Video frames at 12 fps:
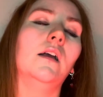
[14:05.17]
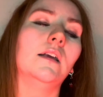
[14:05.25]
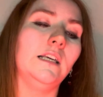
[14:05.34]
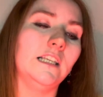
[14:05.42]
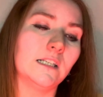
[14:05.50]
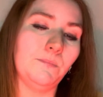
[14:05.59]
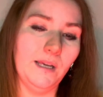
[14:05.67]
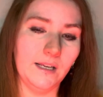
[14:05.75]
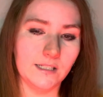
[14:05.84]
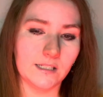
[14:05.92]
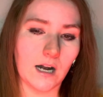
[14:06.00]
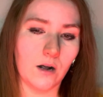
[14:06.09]
He
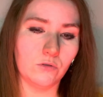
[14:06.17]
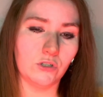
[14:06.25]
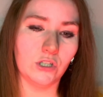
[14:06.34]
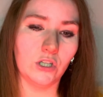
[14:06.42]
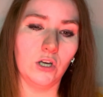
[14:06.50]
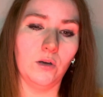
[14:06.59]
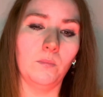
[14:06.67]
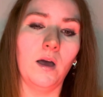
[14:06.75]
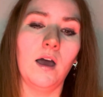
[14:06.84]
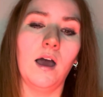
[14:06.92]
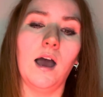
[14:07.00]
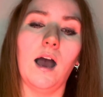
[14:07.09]
speaks down to them
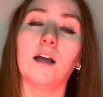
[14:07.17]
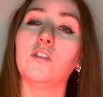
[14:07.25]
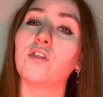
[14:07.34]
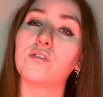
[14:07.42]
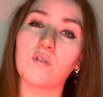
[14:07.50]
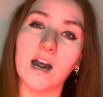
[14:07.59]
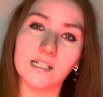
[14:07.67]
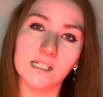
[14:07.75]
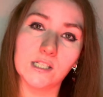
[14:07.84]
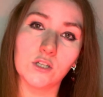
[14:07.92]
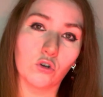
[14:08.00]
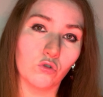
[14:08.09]
and
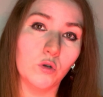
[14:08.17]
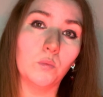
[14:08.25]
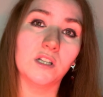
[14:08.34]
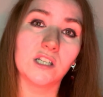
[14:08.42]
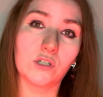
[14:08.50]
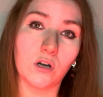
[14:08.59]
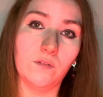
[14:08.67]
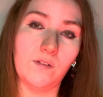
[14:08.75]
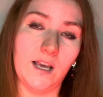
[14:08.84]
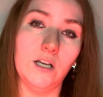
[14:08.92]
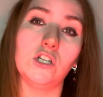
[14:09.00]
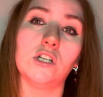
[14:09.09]
threatens the group with
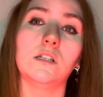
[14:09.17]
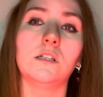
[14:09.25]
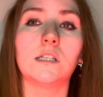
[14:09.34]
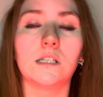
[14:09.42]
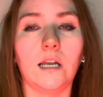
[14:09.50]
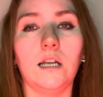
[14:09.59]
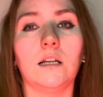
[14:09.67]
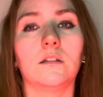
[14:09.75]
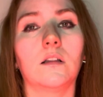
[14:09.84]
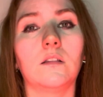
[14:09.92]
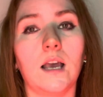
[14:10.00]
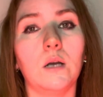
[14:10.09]
starvation, stating
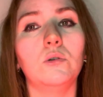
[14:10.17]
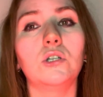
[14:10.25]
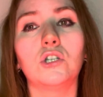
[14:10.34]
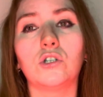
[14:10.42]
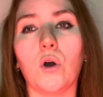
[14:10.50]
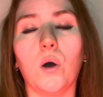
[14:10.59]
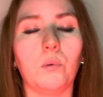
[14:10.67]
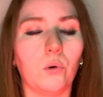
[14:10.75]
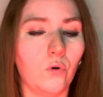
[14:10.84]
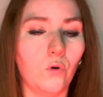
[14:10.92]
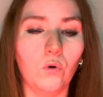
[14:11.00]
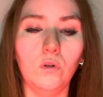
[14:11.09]
that they will stop
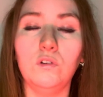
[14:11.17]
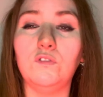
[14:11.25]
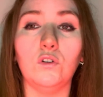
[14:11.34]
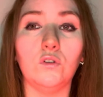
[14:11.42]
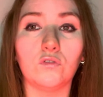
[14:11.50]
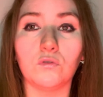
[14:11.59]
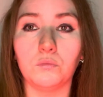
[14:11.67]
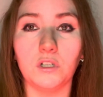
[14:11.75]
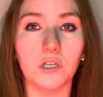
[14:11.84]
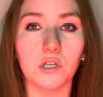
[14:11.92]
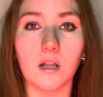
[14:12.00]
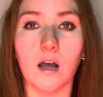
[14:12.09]
all food from
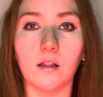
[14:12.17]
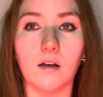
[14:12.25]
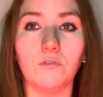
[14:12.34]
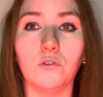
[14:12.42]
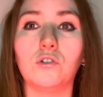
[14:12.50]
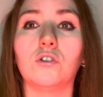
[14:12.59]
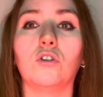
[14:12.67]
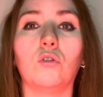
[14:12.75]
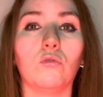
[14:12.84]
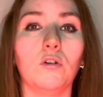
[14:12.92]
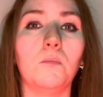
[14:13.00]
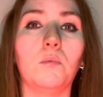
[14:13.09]
reaching their level so the
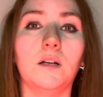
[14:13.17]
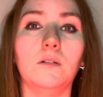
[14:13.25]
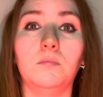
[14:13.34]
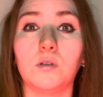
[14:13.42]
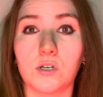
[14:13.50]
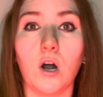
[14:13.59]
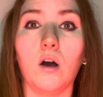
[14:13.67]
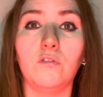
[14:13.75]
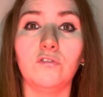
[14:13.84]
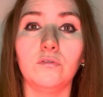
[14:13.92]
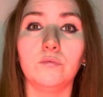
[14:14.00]
group will starve.